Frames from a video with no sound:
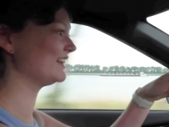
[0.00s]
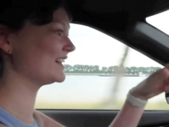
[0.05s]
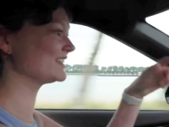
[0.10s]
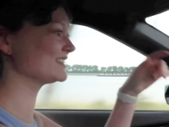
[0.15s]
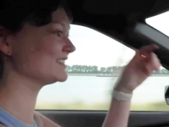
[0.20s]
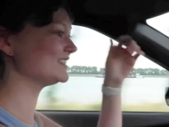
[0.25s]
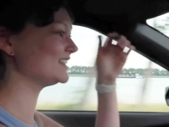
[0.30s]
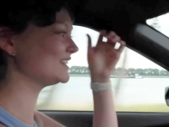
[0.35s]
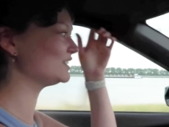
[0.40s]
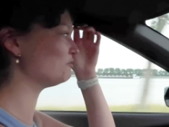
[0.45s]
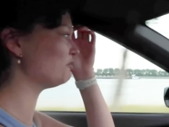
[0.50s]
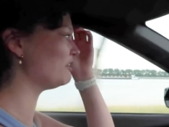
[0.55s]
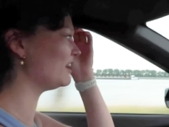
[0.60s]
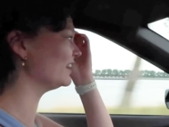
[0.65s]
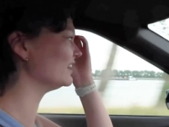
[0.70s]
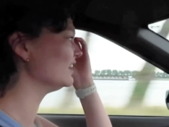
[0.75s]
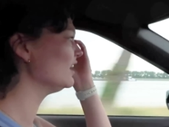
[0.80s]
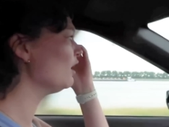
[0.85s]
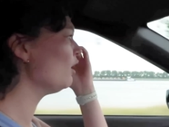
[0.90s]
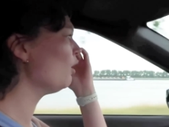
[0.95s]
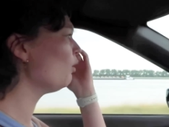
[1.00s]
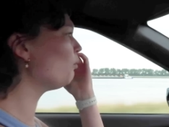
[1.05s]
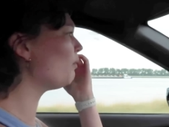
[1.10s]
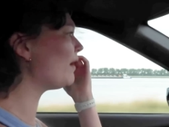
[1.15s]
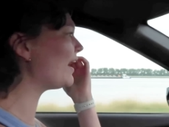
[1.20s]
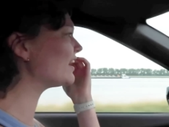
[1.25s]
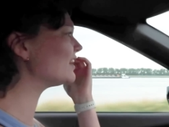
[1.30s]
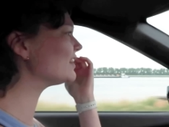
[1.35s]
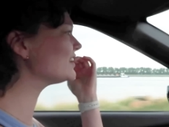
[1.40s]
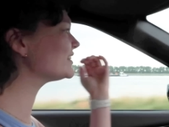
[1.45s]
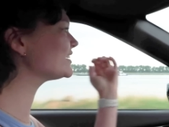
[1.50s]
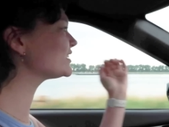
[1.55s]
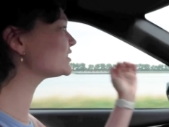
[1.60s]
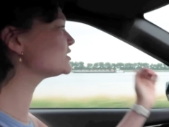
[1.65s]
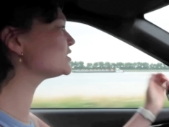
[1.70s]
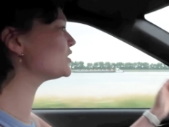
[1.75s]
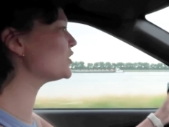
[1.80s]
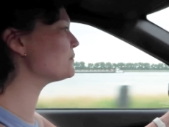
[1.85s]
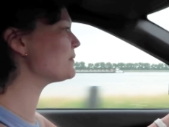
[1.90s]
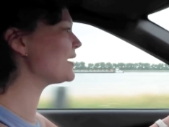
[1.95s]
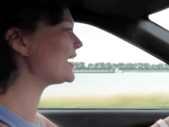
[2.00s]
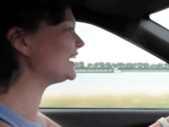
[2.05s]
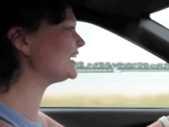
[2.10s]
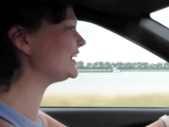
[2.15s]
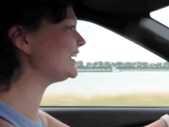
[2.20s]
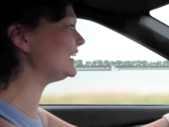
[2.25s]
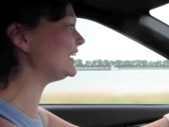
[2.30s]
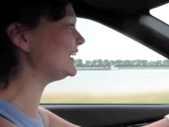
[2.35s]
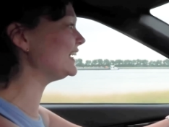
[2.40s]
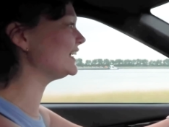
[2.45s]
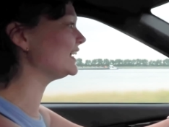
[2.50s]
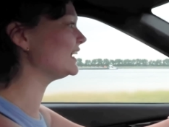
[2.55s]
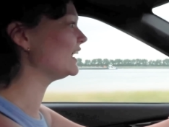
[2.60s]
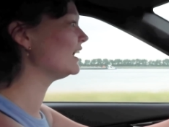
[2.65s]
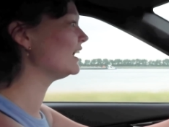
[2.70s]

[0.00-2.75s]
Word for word: there's another one. Why are there so many?